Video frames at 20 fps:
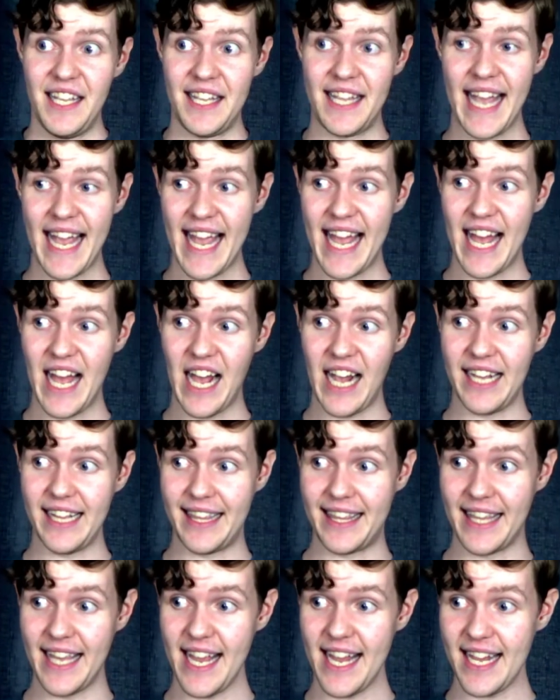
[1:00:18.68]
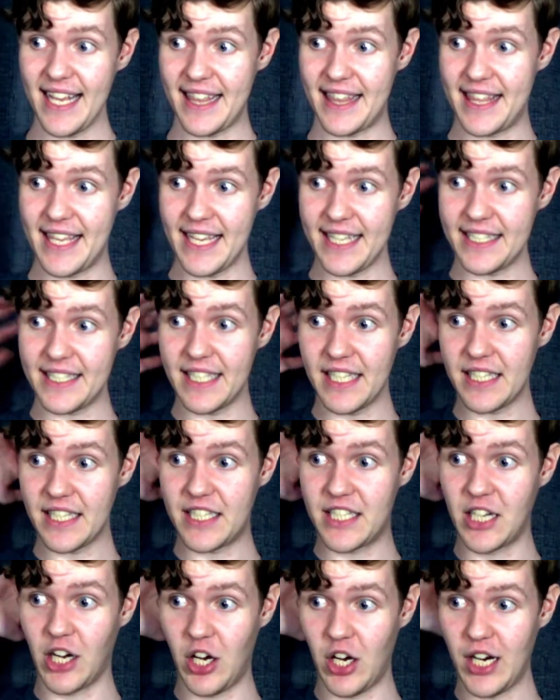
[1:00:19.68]
Yeah, I think this
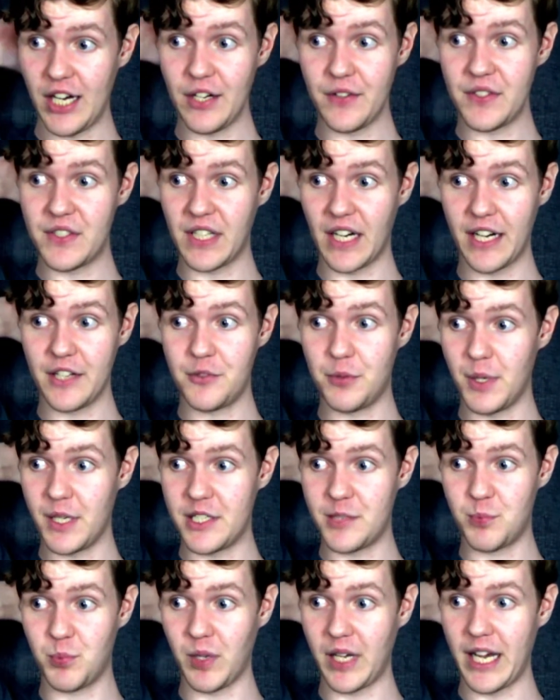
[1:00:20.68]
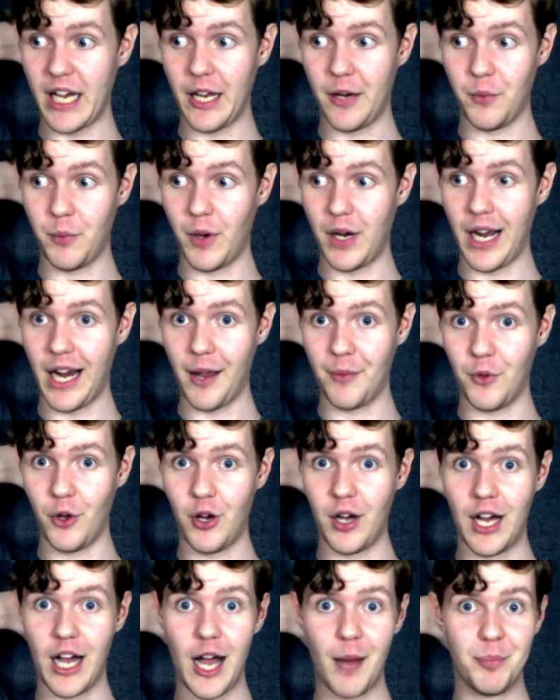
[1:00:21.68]
is kind of starting to explain why I'm
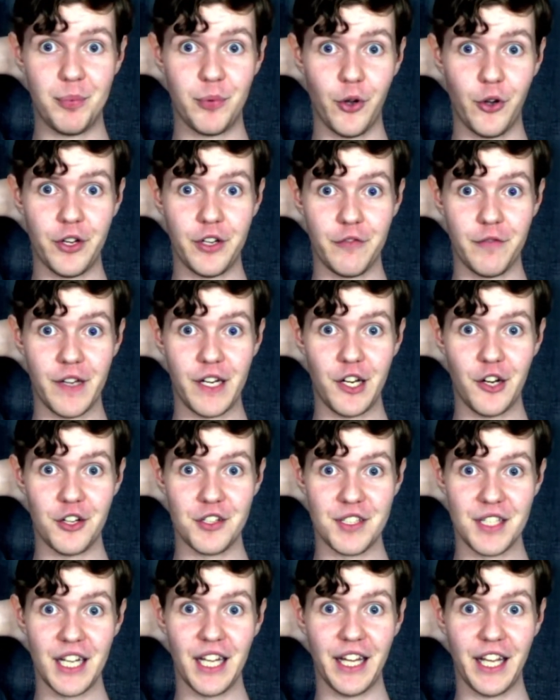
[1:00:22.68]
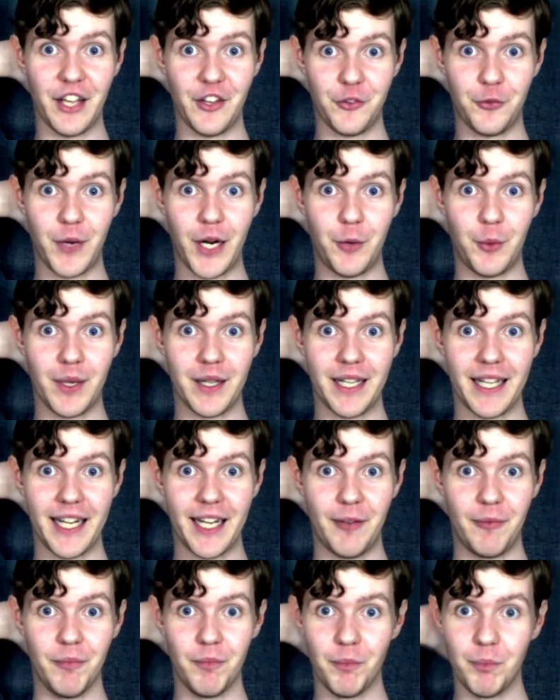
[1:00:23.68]
not uploading videos nearly as
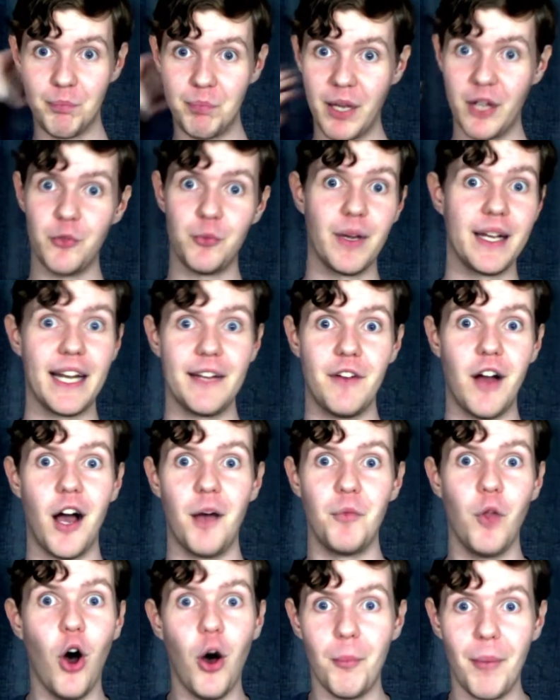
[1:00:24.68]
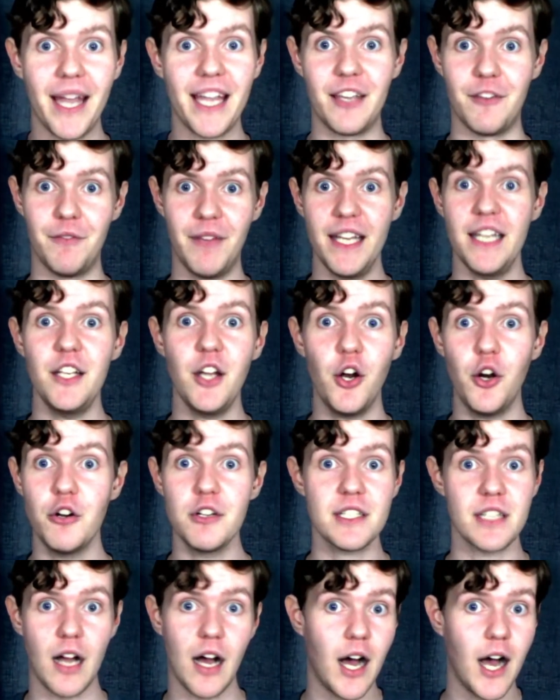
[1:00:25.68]
frequently. Because whenever I'm not making
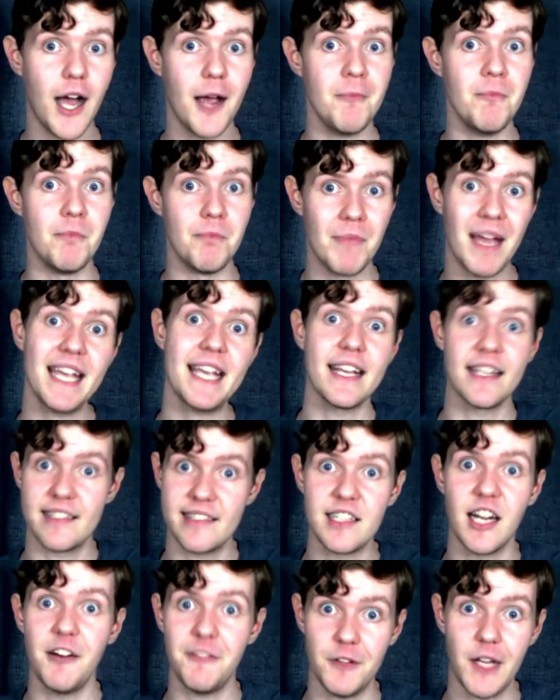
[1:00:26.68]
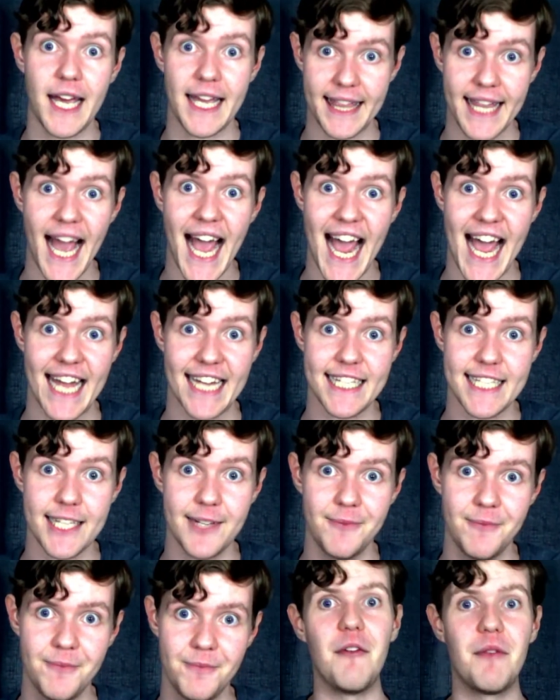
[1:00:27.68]
videos, I'm making stuff like
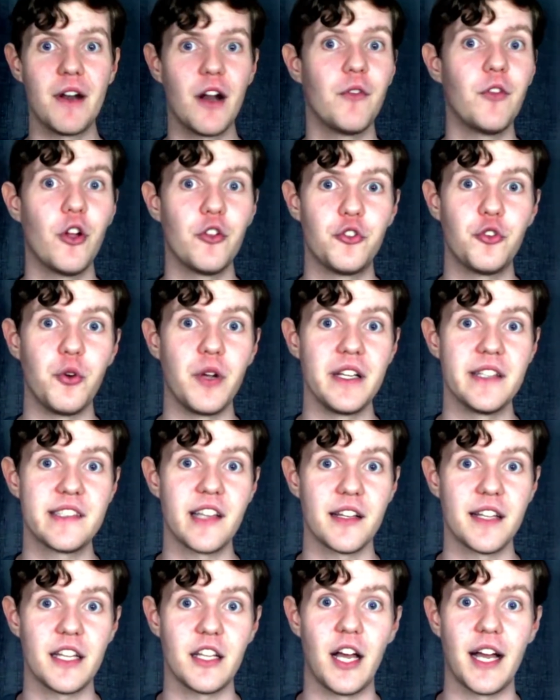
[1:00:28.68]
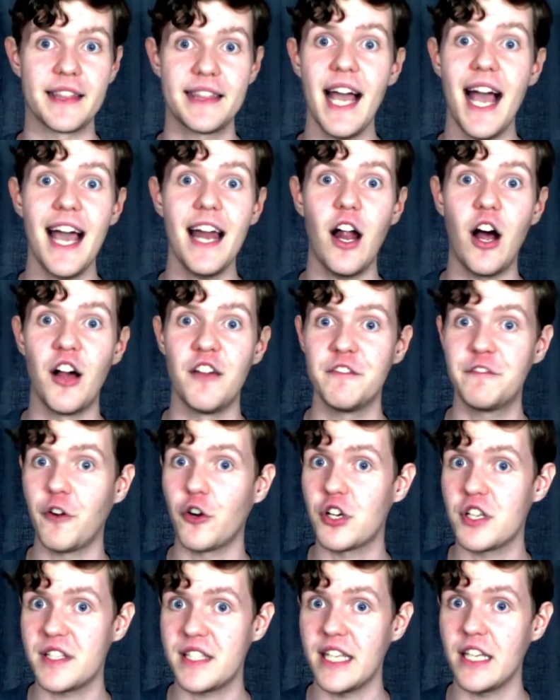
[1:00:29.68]
that. And when I'm not doing something like that, I'm
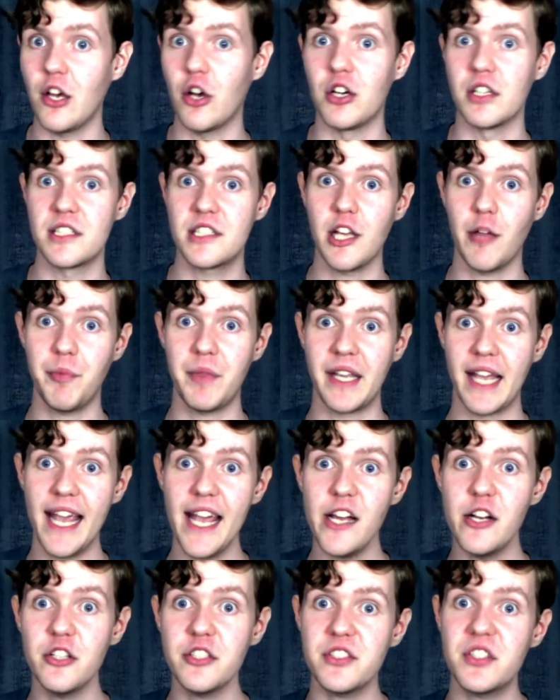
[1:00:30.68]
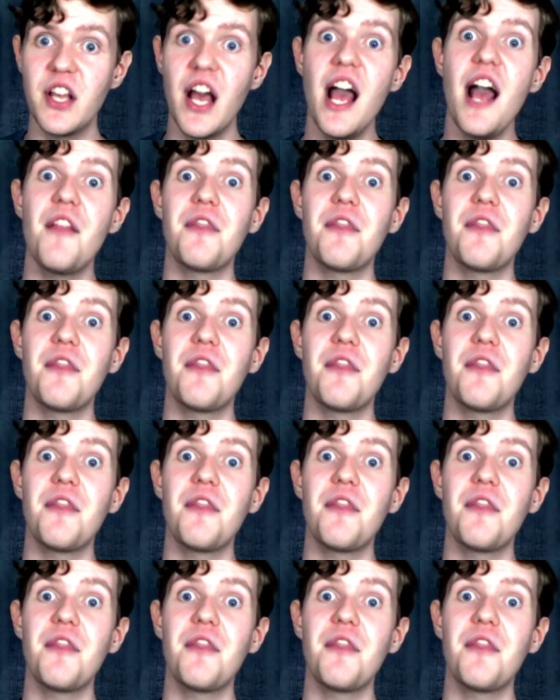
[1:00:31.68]
focusing on something else